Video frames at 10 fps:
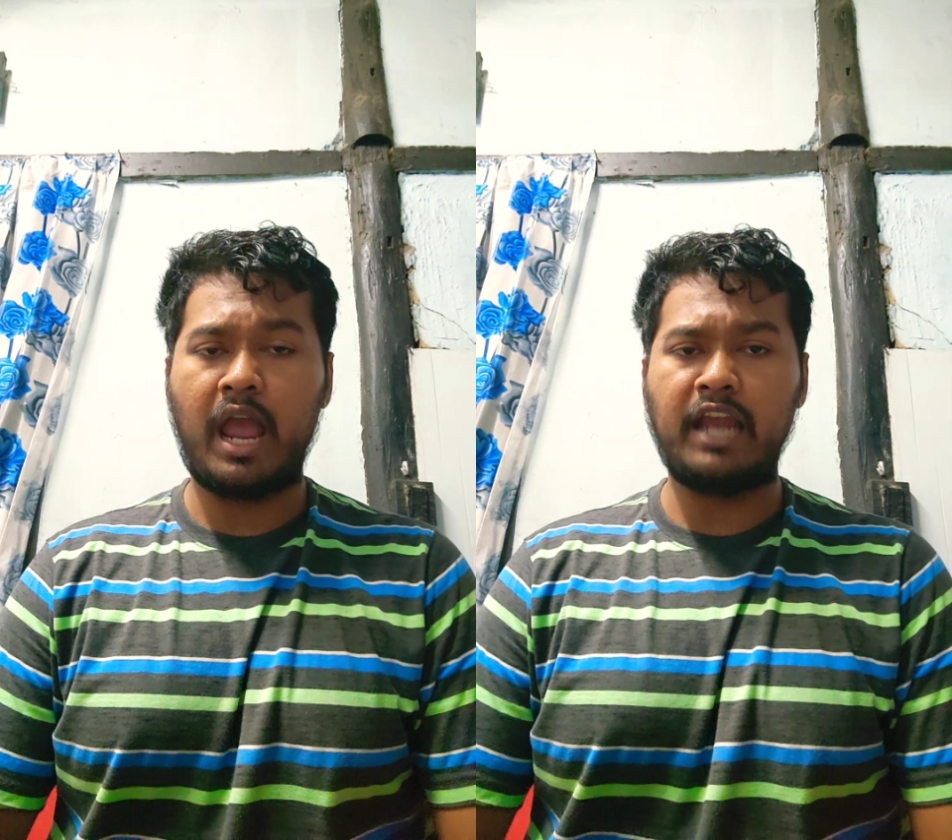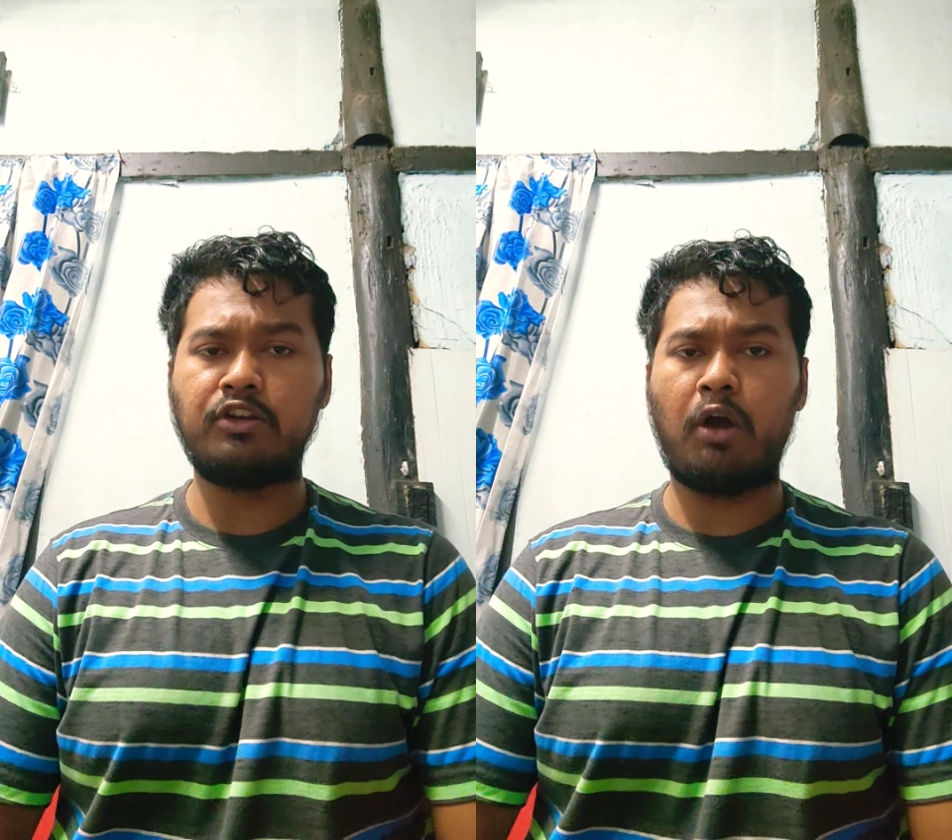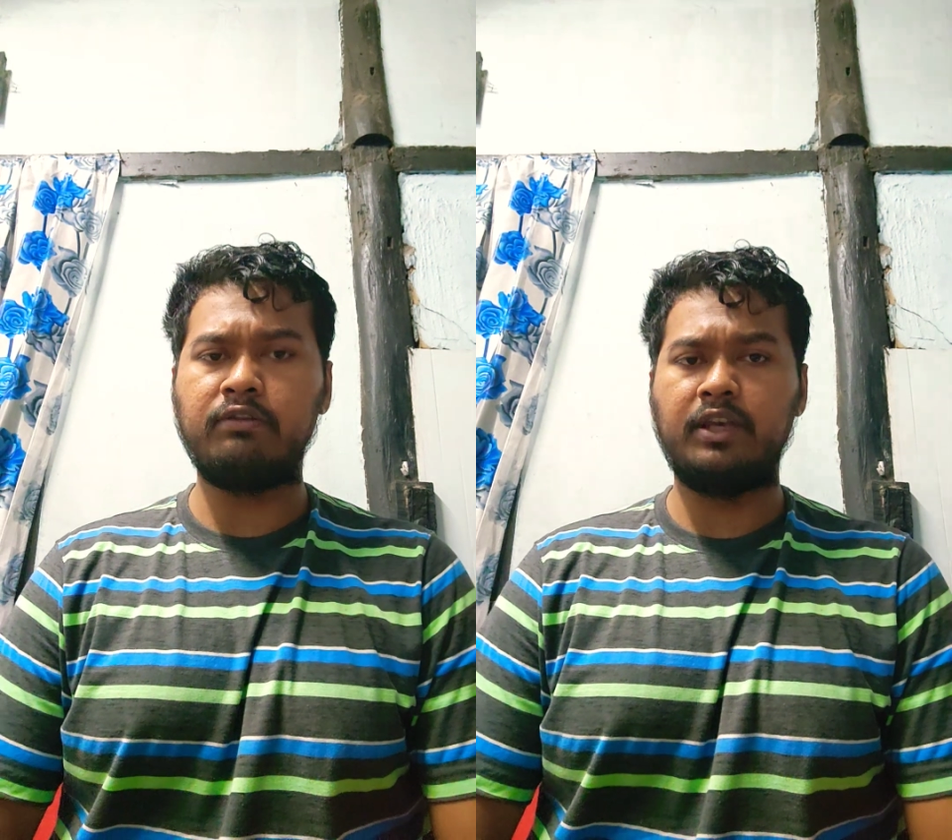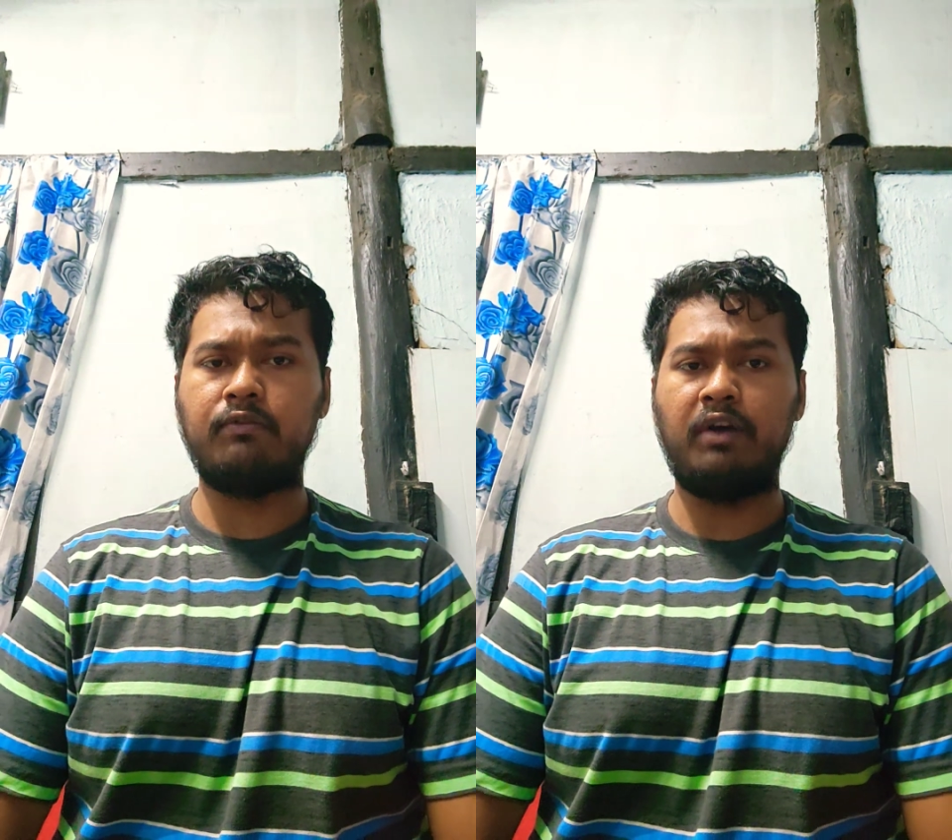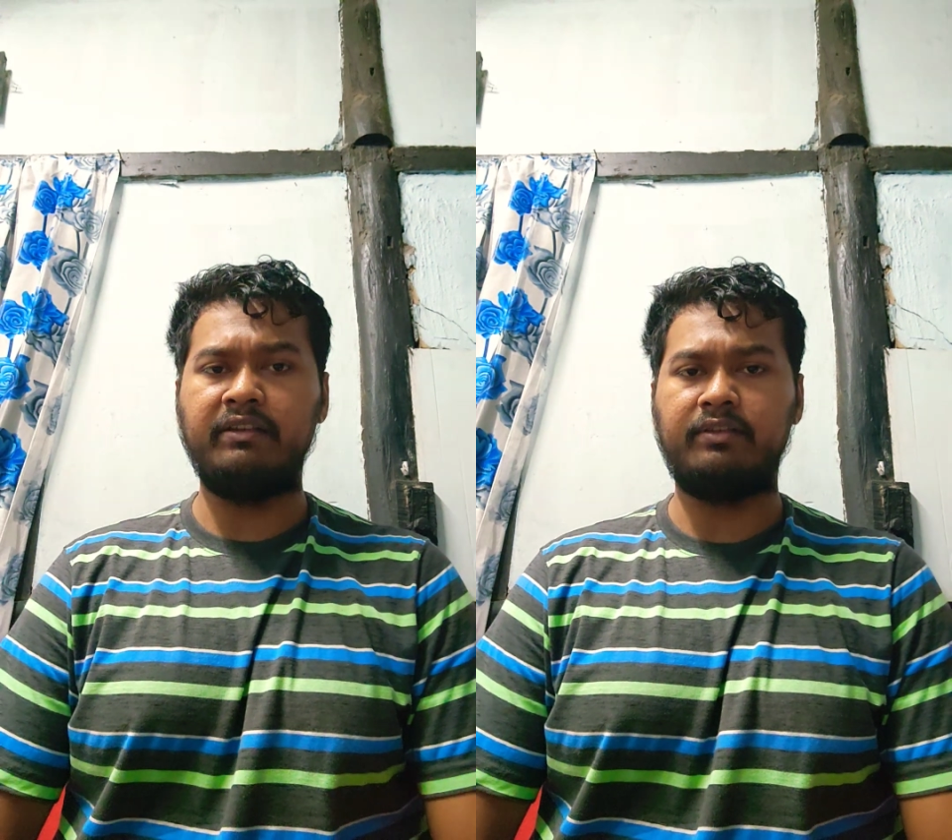and
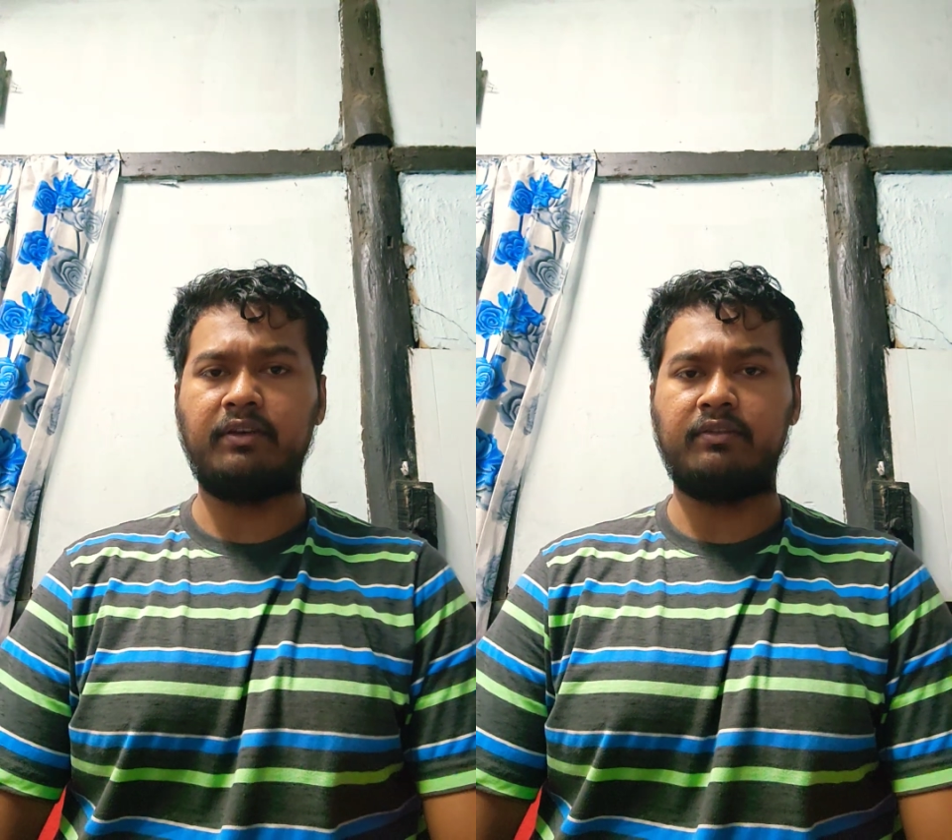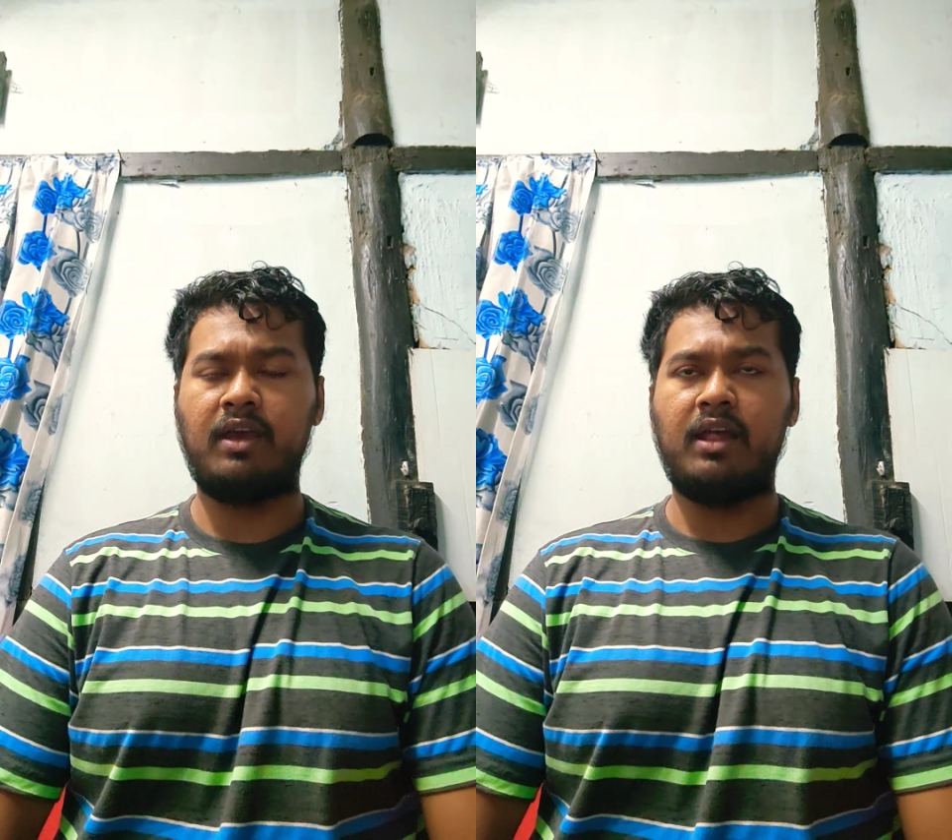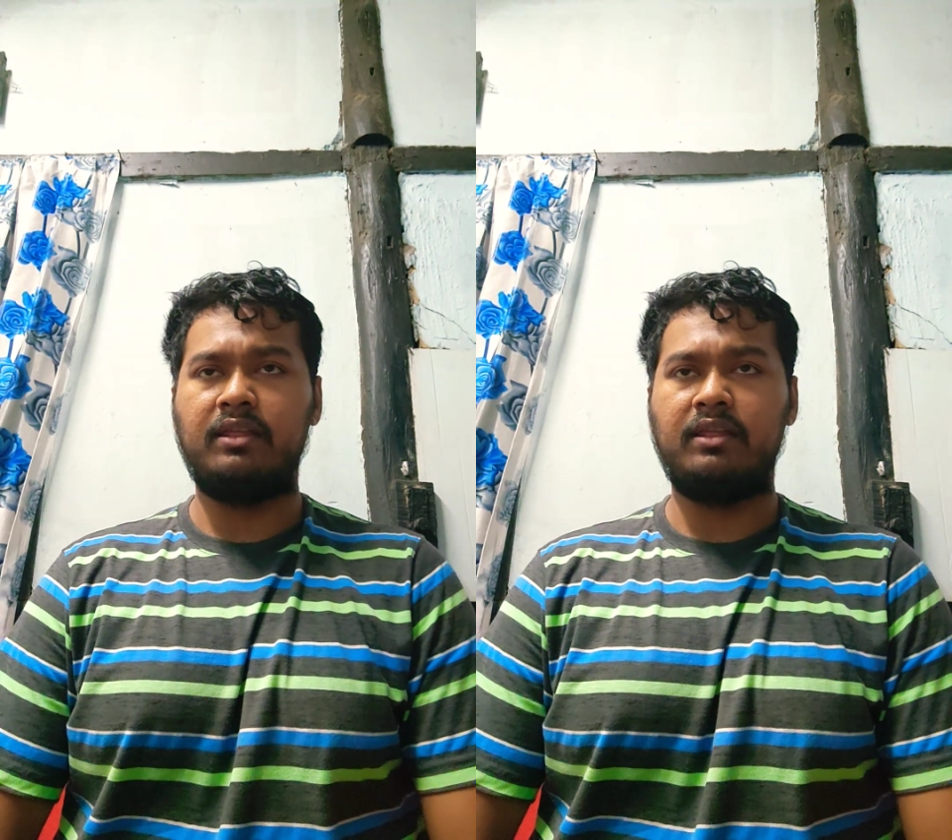consequences